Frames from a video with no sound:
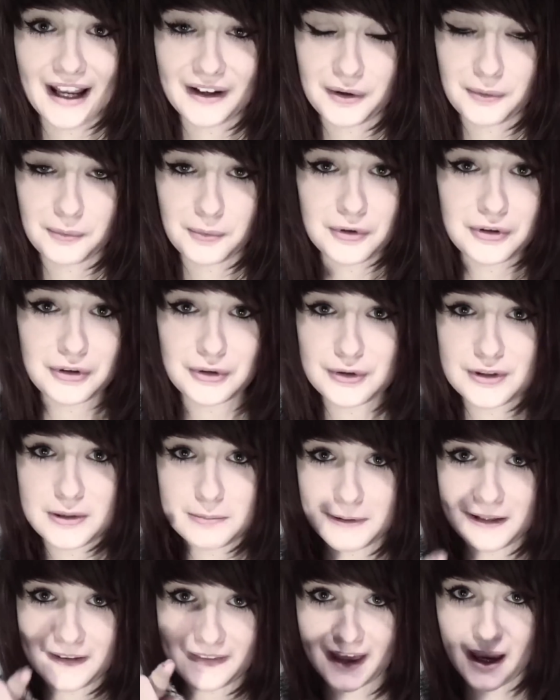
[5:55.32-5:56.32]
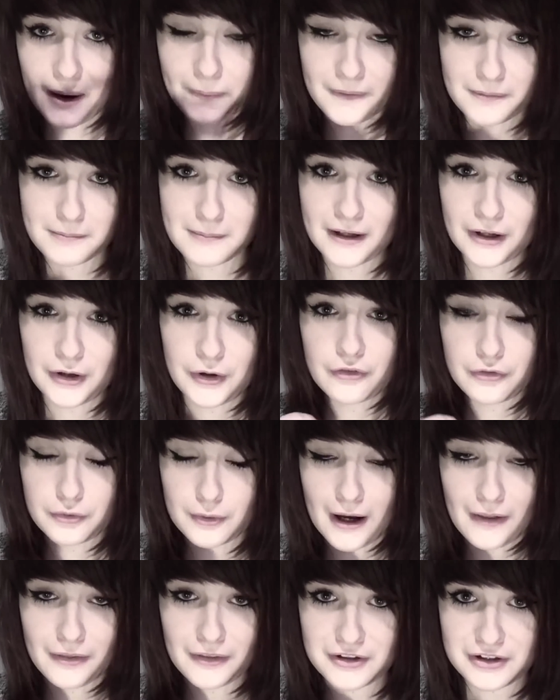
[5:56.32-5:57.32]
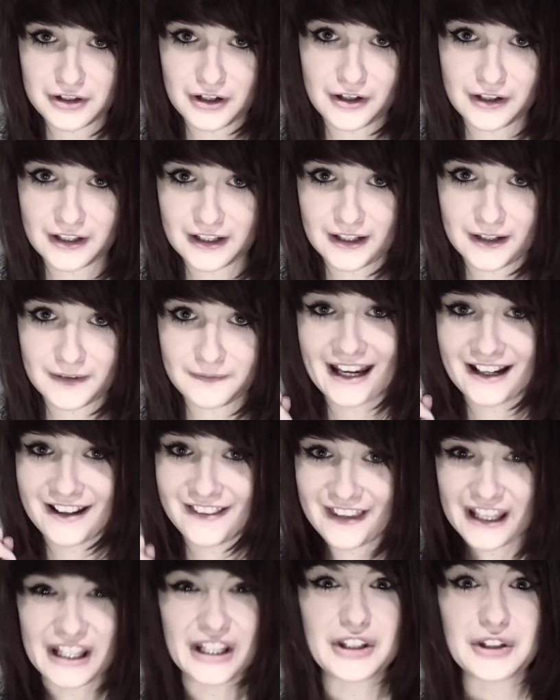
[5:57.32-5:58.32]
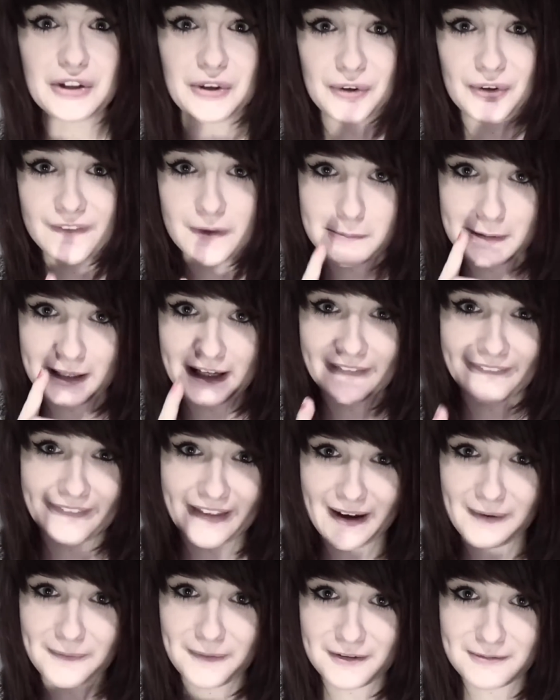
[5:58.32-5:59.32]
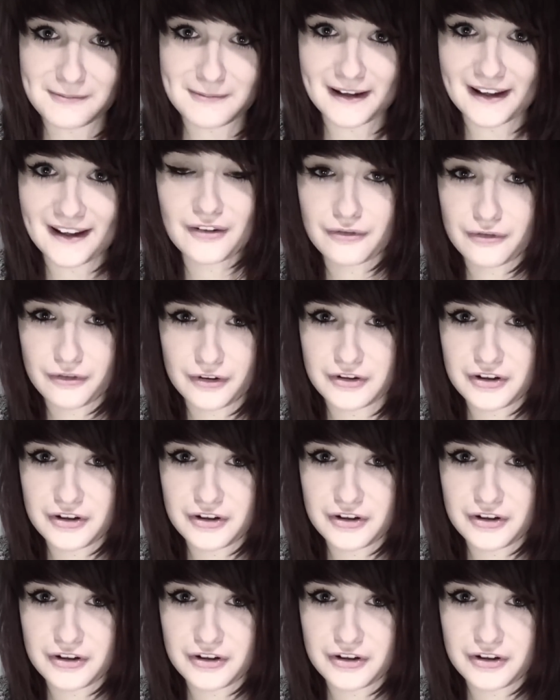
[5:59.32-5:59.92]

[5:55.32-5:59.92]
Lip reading: and I want you to be there with me throughout the journey. And thank you for being there with me through